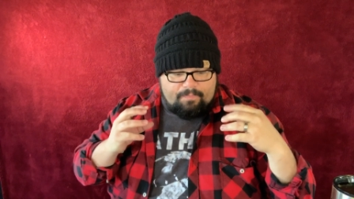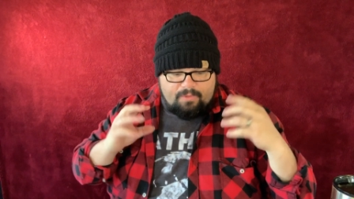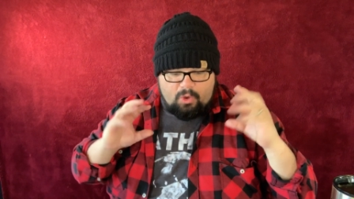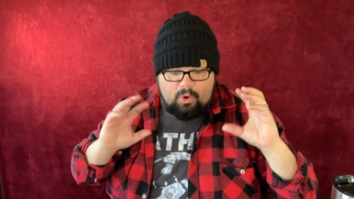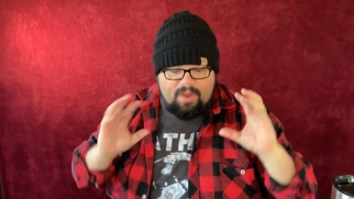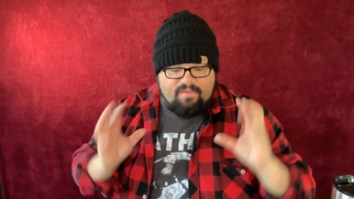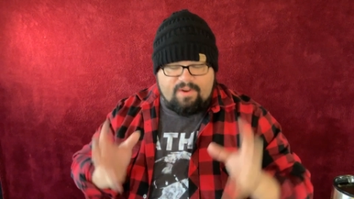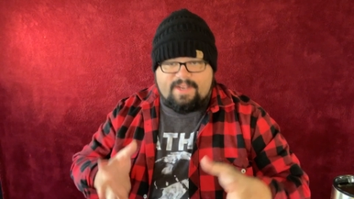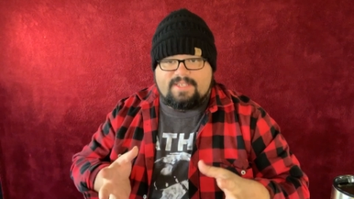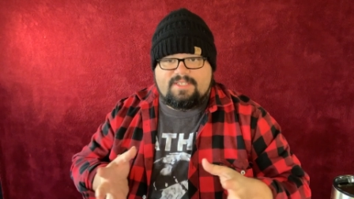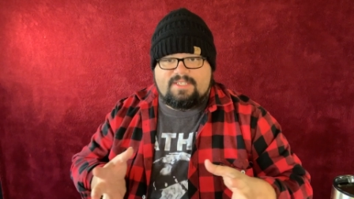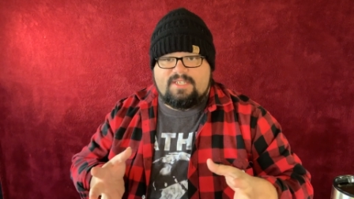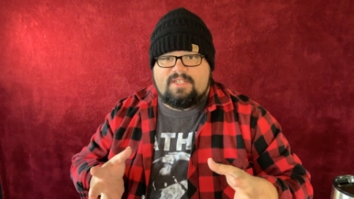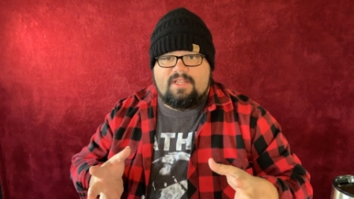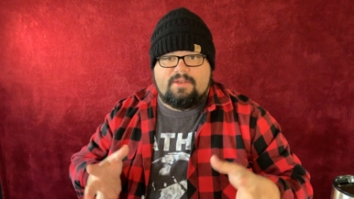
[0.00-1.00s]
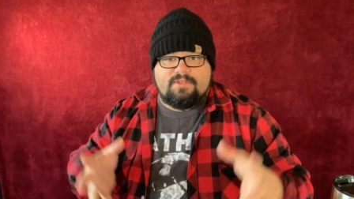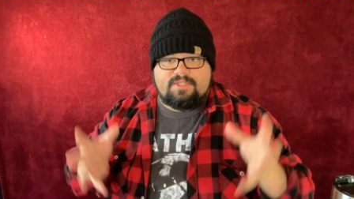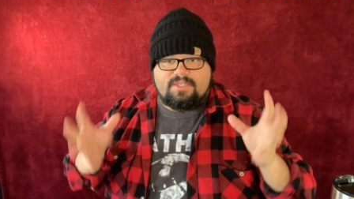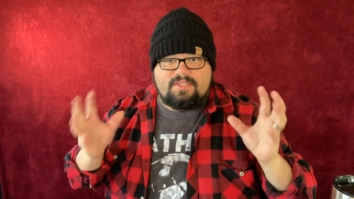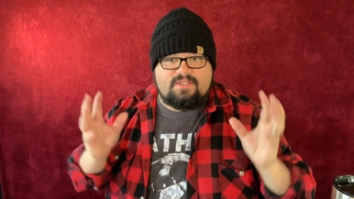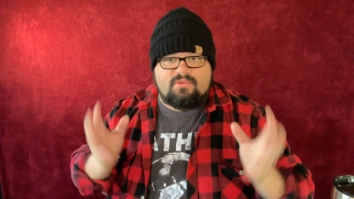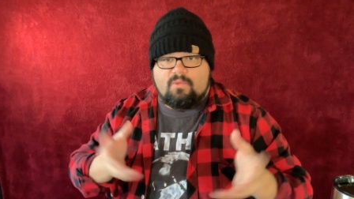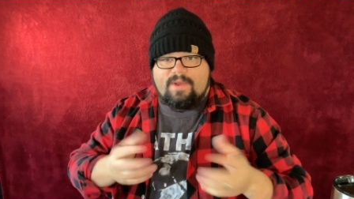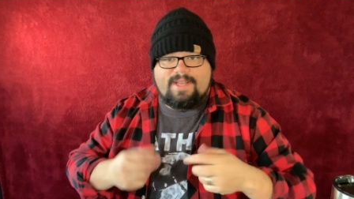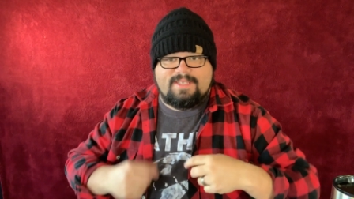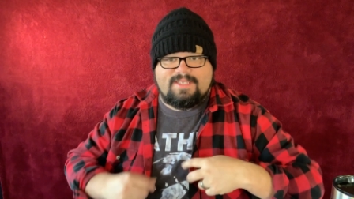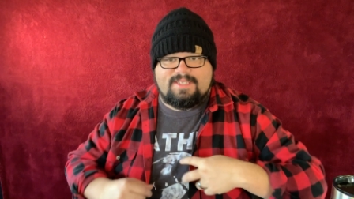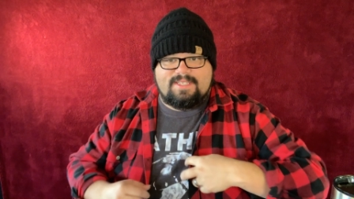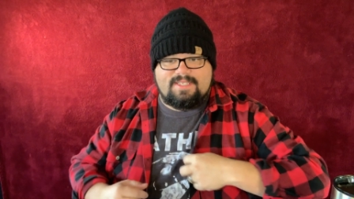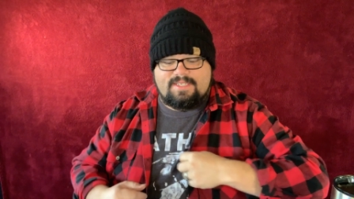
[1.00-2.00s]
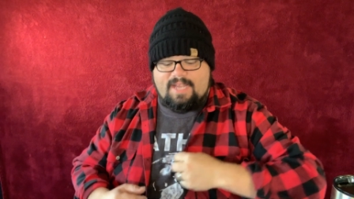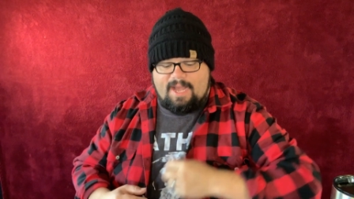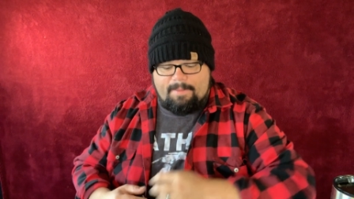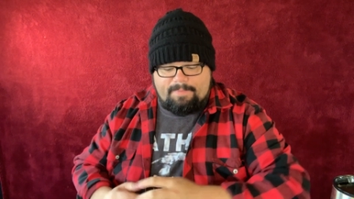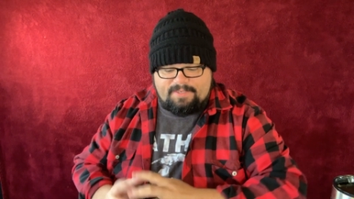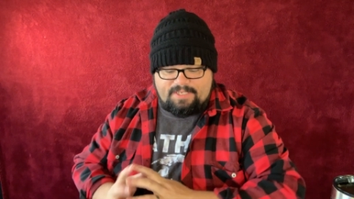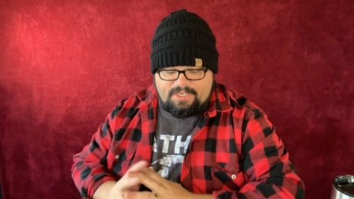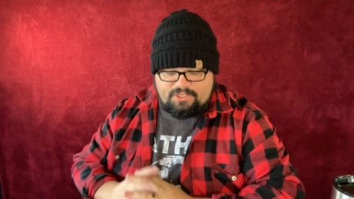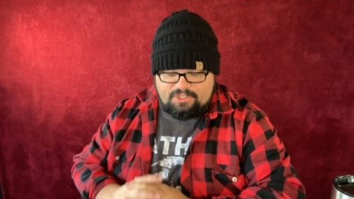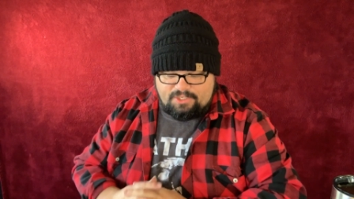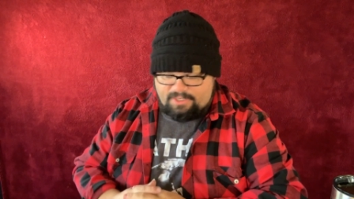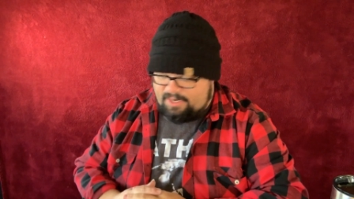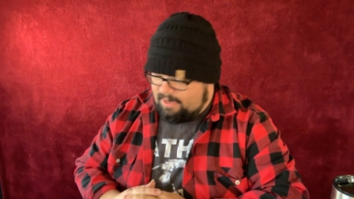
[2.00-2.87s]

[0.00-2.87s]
whoever gets the closest wins this competition.